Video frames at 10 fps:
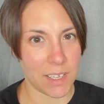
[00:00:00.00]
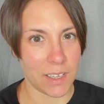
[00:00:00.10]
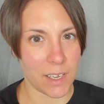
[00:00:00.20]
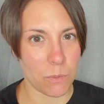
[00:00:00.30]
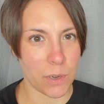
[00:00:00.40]

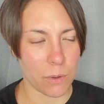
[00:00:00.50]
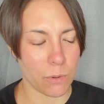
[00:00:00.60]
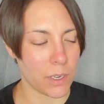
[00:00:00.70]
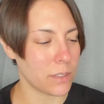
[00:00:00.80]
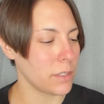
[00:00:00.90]
Like, what a
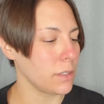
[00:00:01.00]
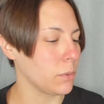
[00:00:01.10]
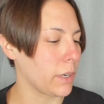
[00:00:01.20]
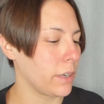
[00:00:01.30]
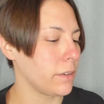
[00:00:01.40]
great deal,
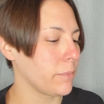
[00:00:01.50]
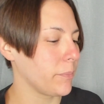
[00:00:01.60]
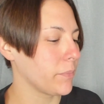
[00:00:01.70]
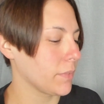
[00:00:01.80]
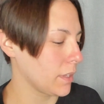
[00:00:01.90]
right?
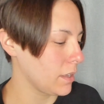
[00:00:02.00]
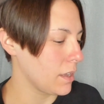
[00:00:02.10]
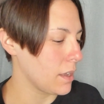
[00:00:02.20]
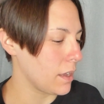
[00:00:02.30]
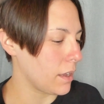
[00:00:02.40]

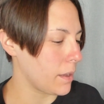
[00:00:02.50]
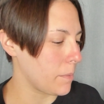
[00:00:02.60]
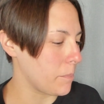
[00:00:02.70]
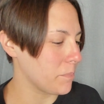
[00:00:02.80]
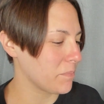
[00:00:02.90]
Um,
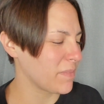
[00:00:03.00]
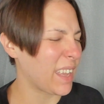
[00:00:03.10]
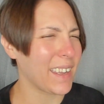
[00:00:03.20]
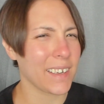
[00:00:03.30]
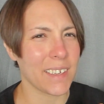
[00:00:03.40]

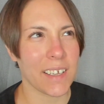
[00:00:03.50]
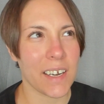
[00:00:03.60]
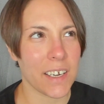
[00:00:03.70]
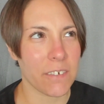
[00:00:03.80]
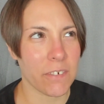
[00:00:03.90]
and he got
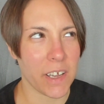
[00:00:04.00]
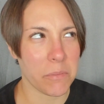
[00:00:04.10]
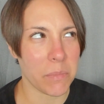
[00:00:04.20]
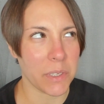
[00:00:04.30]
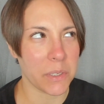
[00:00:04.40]
it at
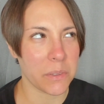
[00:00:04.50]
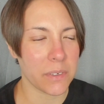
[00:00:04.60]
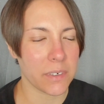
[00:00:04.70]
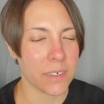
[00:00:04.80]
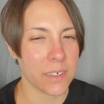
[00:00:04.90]
Five Below.
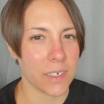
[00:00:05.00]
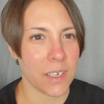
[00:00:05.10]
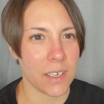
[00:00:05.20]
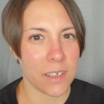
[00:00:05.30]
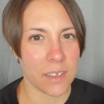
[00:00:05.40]

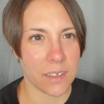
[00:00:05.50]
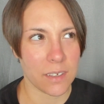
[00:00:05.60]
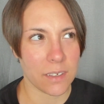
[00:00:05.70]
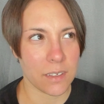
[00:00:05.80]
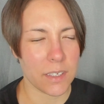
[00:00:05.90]

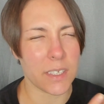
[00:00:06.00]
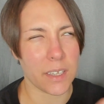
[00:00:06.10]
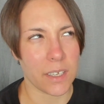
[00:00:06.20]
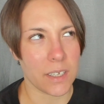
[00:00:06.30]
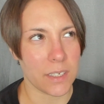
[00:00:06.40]
At least I
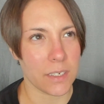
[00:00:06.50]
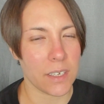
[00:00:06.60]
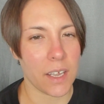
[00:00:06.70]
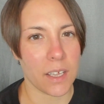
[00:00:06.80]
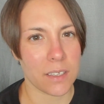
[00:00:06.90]
think he did.
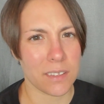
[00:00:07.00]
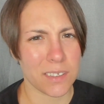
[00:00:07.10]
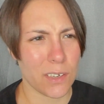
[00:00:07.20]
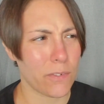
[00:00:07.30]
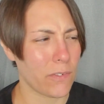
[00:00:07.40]

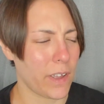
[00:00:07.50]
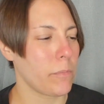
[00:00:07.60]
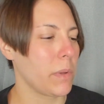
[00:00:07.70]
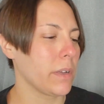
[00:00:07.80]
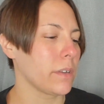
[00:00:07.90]
So, five
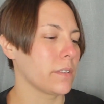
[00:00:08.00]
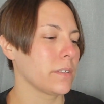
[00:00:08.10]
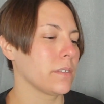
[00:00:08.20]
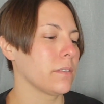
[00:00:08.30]
bucks.